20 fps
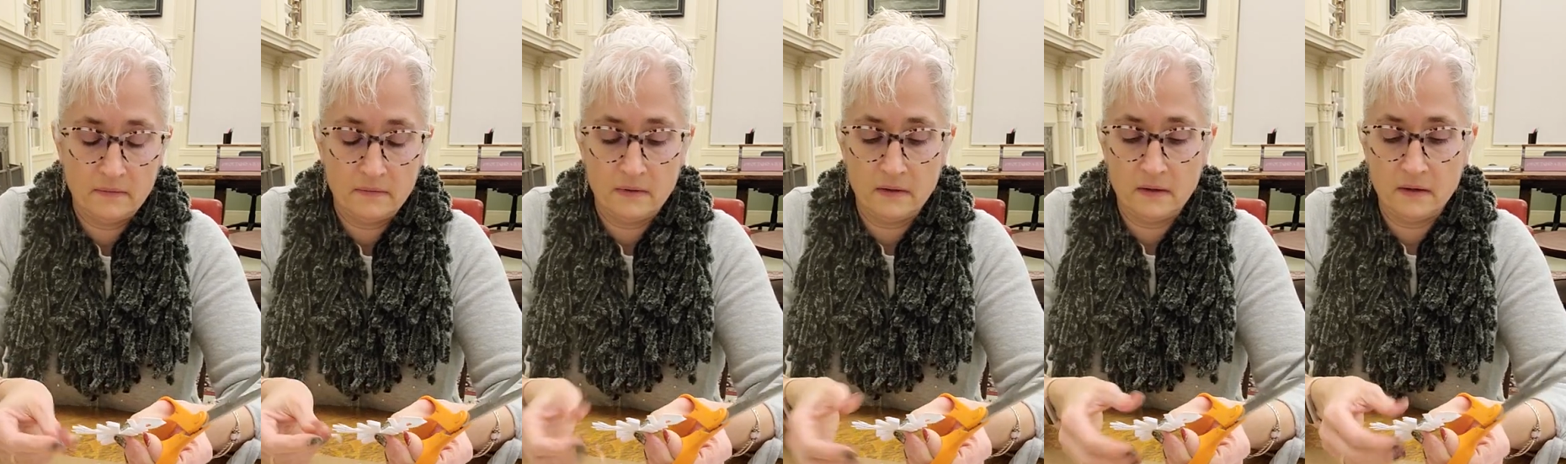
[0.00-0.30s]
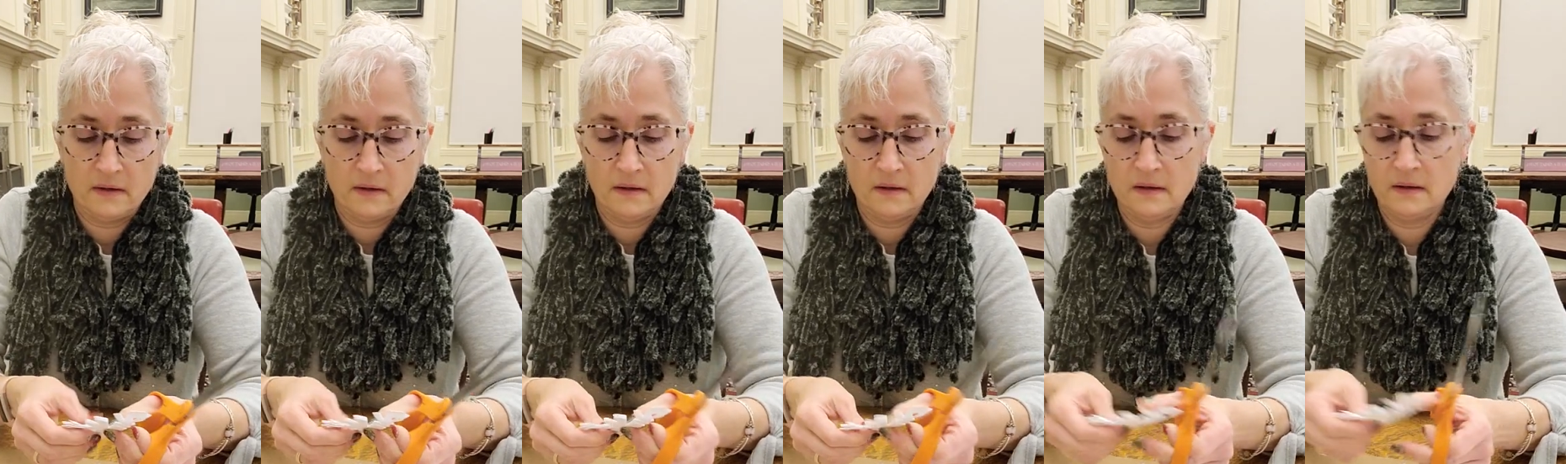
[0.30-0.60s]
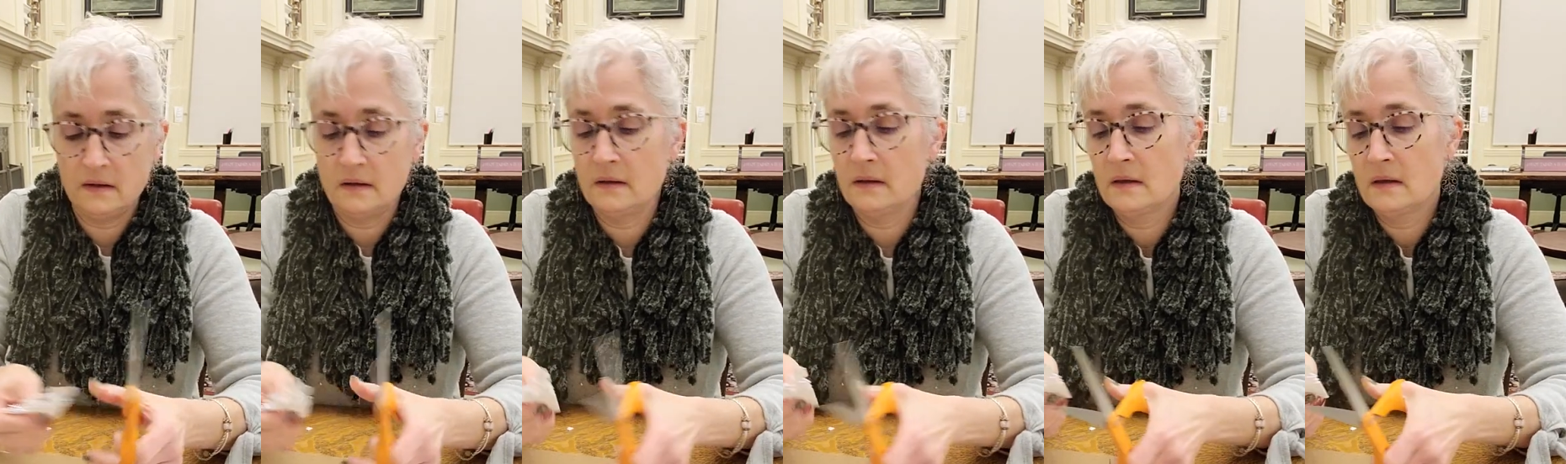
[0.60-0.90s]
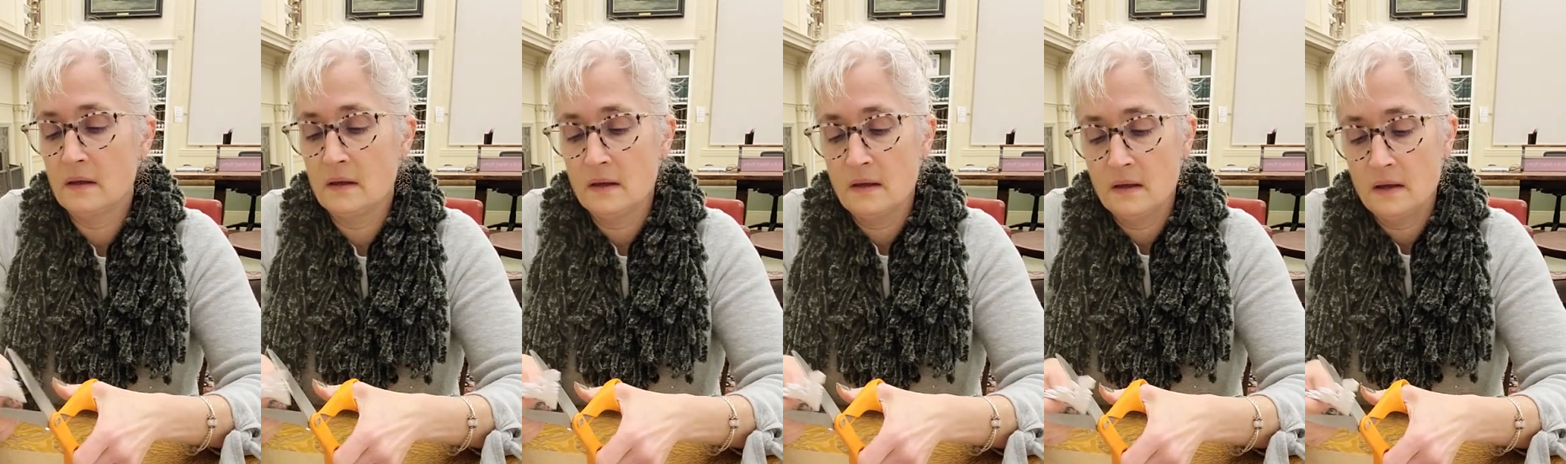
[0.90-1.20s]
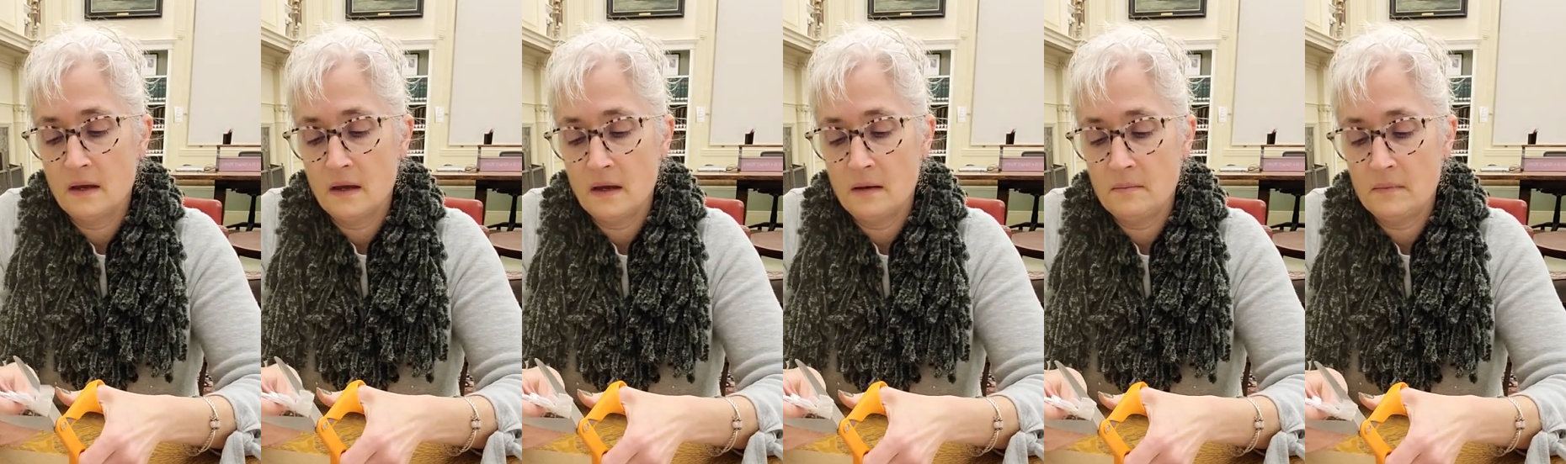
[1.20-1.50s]
Okay.
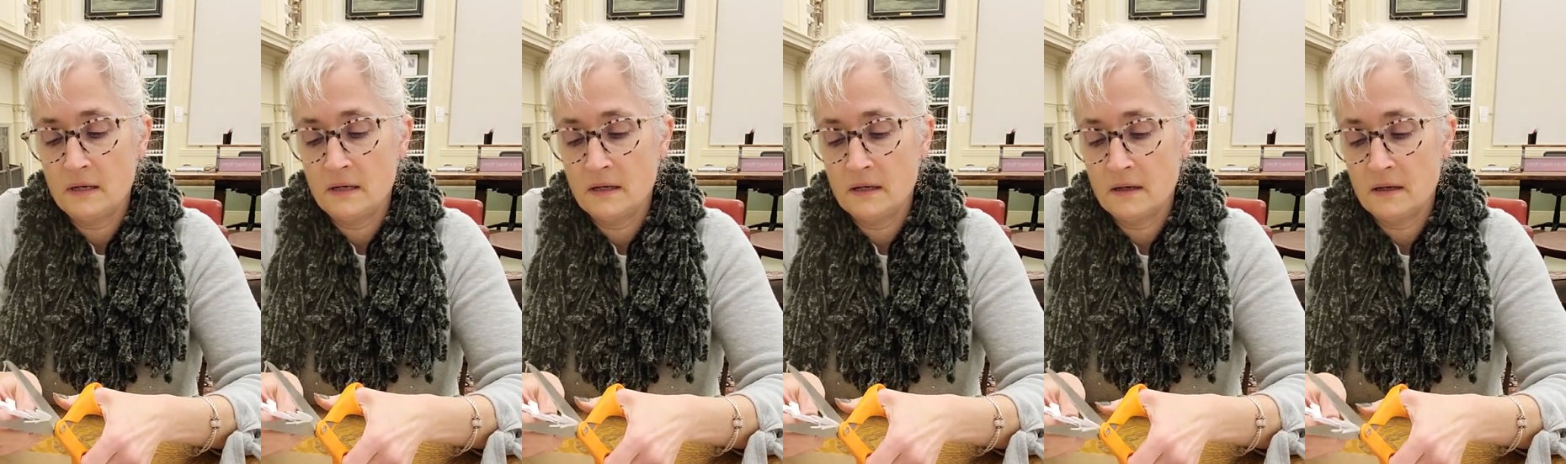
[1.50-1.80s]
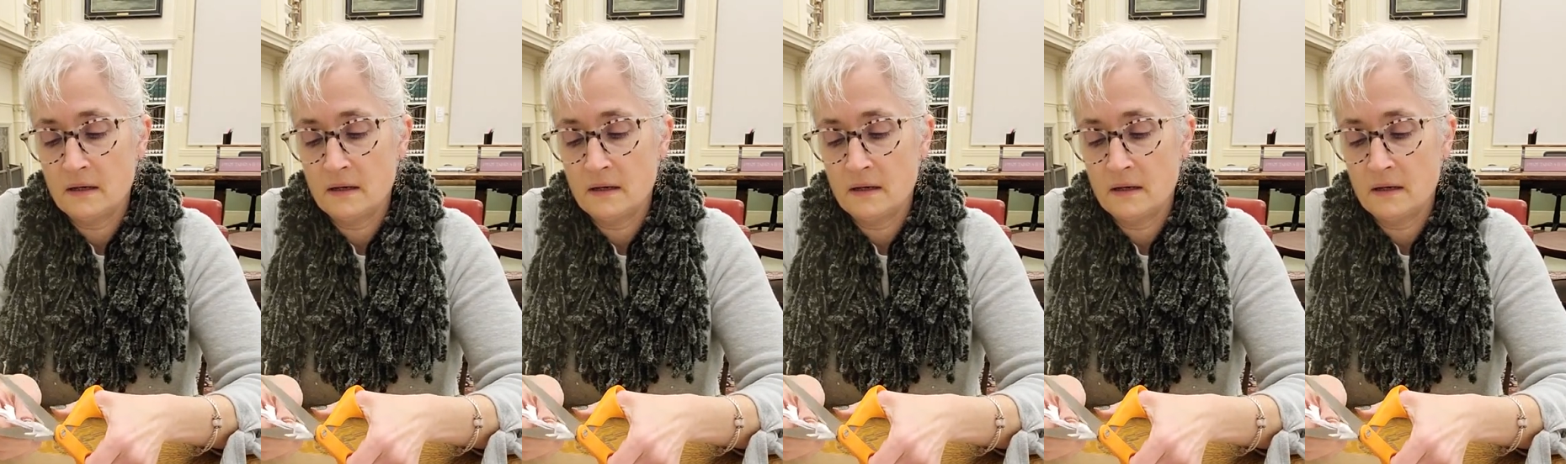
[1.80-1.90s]
I'm going to